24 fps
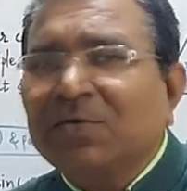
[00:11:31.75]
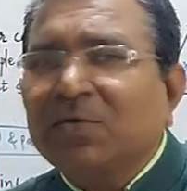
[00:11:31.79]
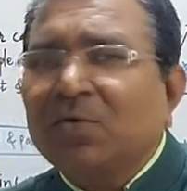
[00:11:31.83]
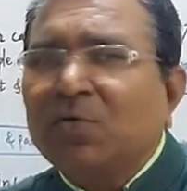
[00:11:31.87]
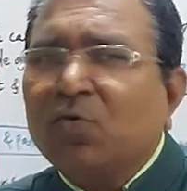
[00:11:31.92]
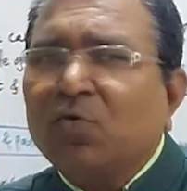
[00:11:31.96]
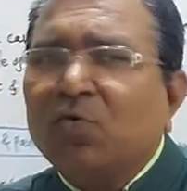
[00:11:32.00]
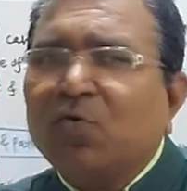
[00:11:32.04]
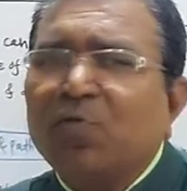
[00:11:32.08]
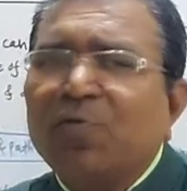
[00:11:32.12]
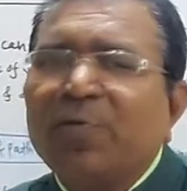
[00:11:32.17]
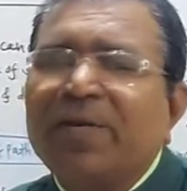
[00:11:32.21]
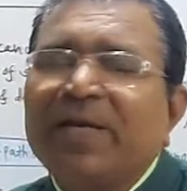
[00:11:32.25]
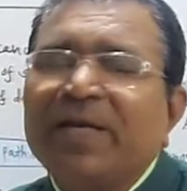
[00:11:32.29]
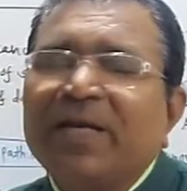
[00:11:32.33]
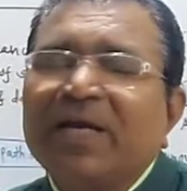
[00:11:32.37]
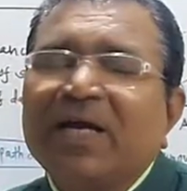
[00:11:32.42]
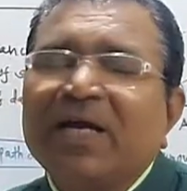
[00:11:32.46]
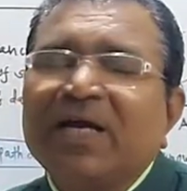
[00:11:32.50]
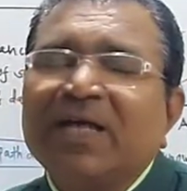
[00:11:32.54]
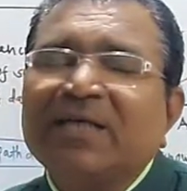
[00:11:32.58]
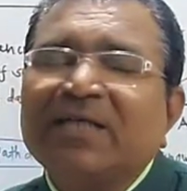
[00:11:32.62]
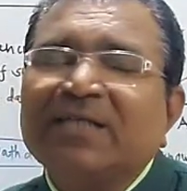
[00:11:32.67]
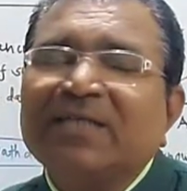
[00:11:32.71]

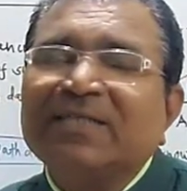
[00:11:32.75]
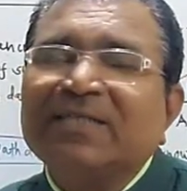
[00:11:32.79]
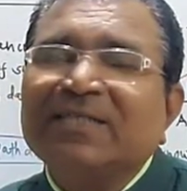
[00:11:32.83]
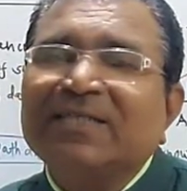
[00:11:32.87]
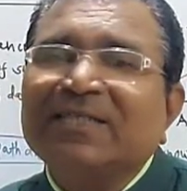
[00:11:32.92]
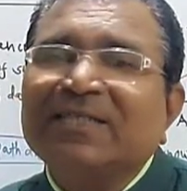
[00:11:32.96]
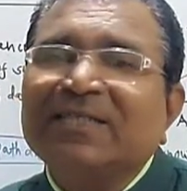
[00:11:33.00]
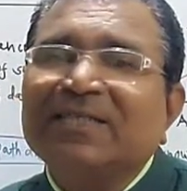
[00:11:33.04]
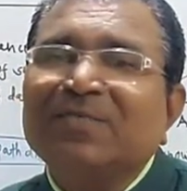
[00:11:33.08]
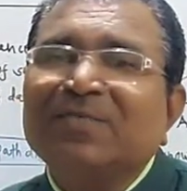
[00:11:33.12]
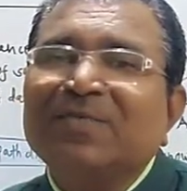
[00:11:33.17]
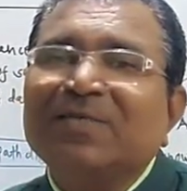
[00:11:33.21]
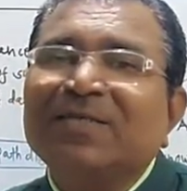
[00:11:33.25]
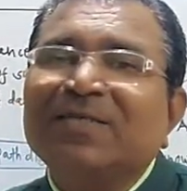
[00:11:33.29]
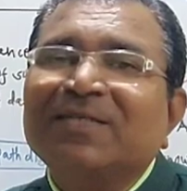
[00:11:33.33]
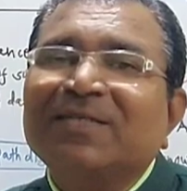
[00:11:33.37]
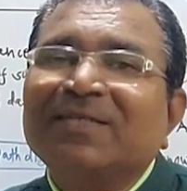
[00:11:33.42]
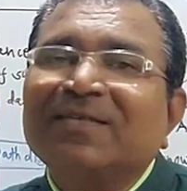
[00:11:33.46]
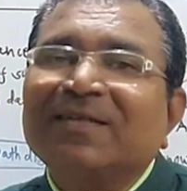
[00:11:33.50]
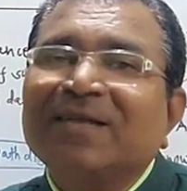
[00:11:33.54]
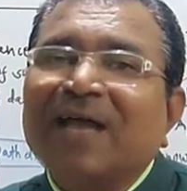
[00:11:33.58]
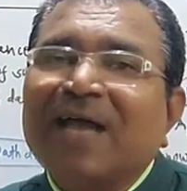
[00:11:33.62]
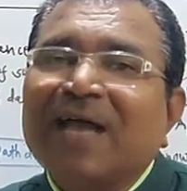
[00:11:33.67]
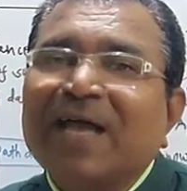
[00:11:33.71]
Omega is nothing but
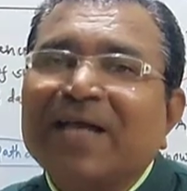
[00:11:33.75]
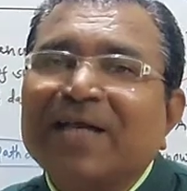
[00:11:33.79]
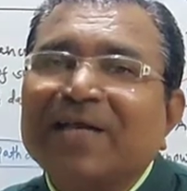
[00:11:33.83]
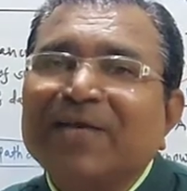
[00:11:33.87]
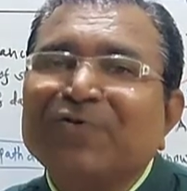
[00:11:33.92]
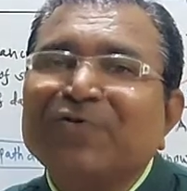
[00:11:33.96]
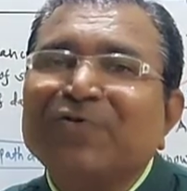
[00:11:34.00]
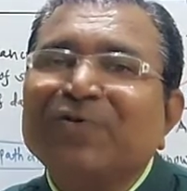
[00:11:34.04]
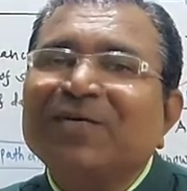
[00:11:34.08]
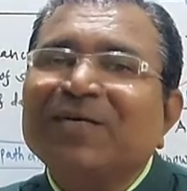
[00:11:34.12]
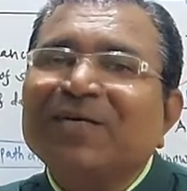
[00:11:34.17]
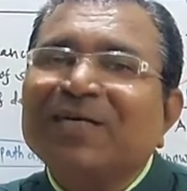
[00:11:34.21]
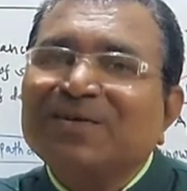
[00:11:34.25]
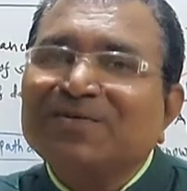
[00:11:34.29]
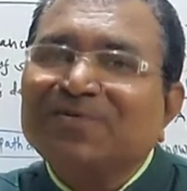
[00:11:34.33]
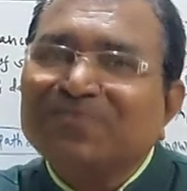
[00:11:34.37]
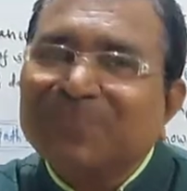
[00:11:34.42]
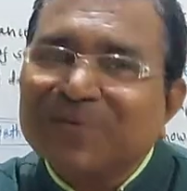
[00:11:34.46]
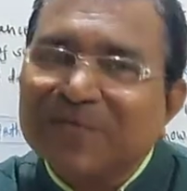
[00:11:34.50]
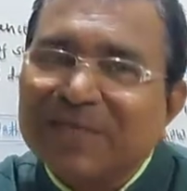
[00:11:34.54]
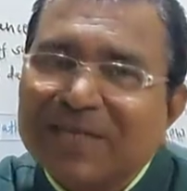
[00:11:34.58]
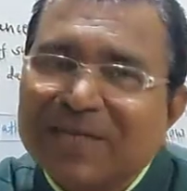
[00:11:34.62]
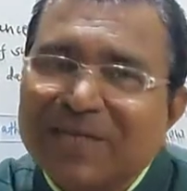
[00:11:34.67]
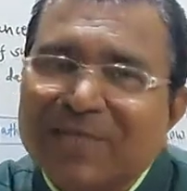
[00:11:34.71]
the angular
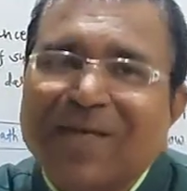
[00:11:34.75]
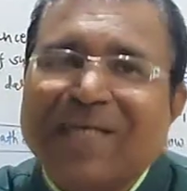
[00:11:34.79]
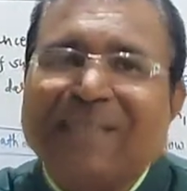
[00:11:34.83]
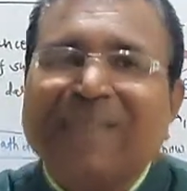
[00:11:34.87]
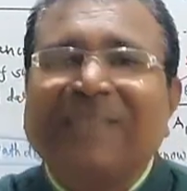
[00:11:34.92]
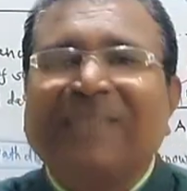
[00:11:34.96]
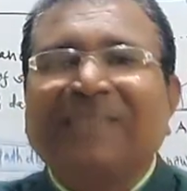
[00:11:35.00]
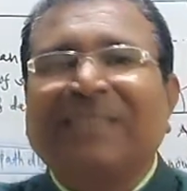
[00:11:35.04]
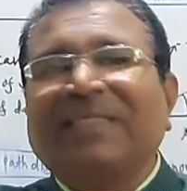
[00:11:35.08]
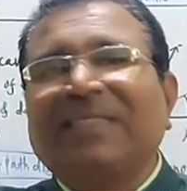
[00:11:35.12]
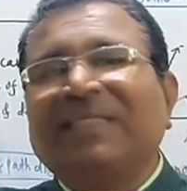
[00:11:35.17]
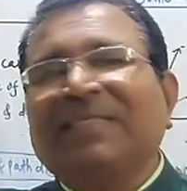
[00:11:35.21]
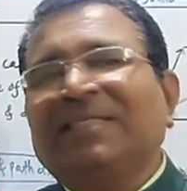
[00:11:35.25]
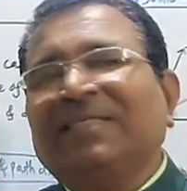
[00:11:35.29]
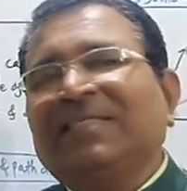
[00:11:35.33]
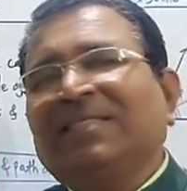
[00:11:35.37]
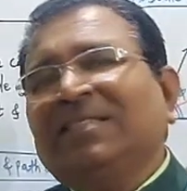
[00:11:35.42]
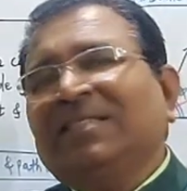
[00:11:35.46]
frequency.